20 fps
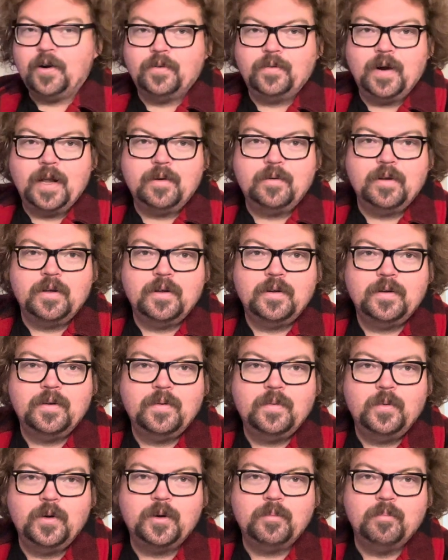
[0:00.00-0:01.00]
red
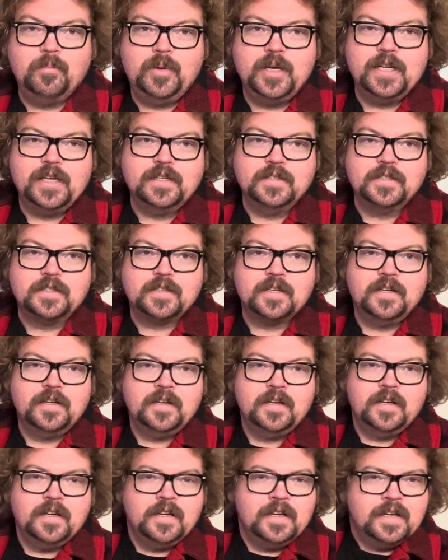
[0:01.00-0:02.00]
wooden beads.
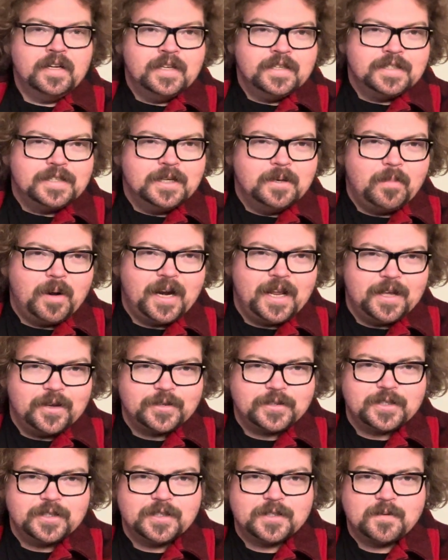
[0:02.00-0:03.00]
Does anybody
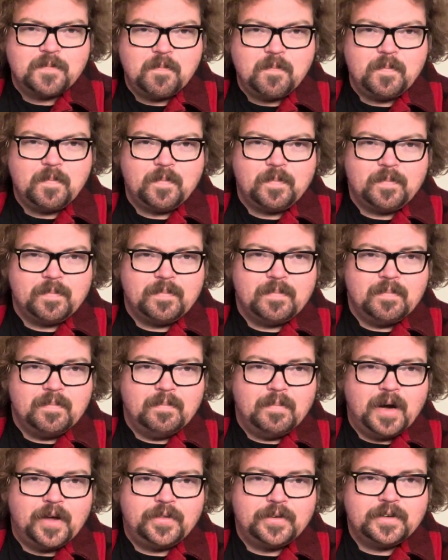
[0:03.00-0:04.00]
else's
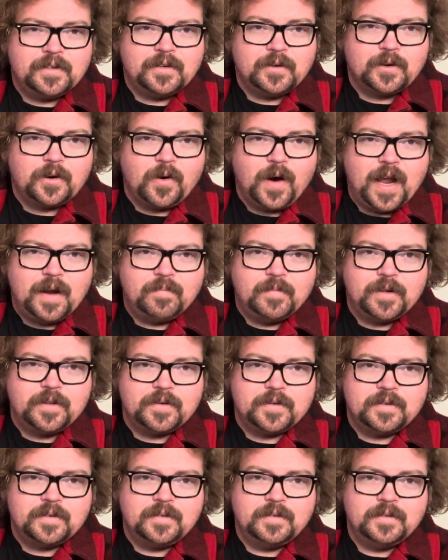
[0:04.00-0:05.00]
mother or
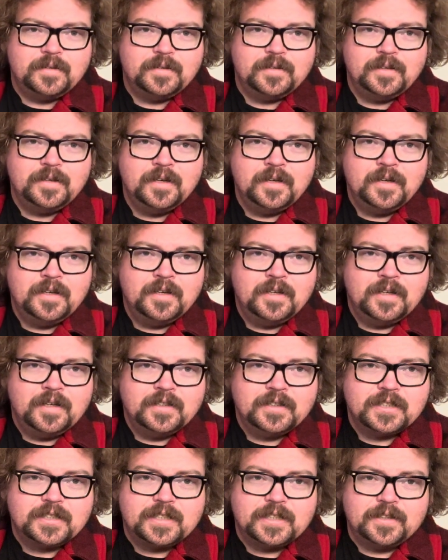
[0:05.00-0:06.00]
grandmother
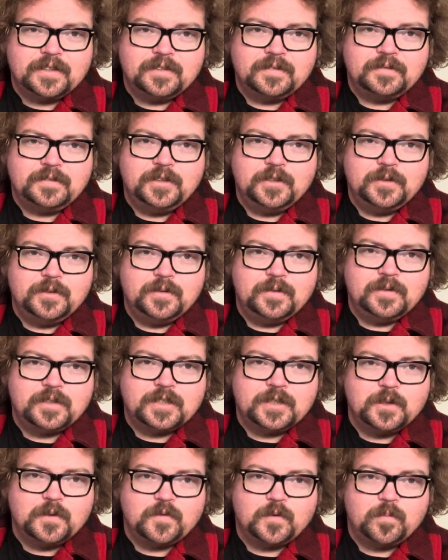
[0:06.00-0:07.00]
still do
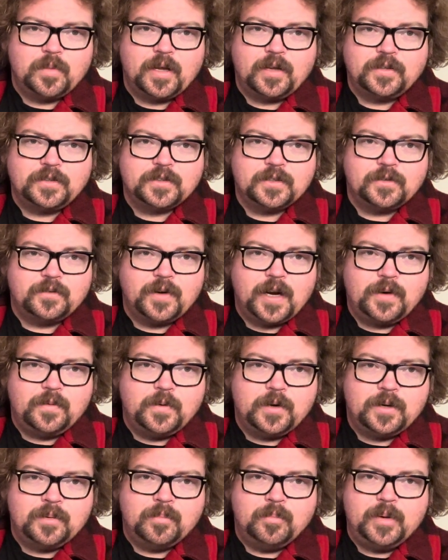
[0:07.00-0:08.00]
silver bells and red
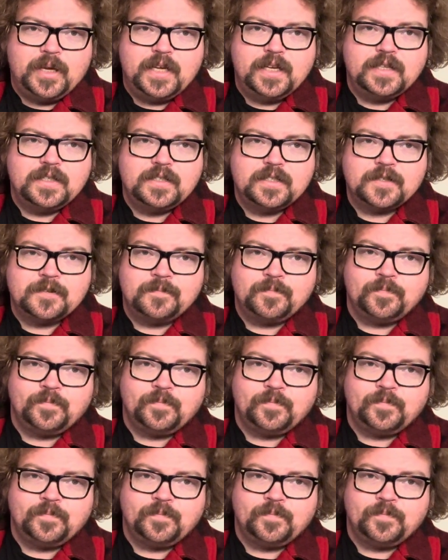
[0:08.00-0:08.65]
wooden beads?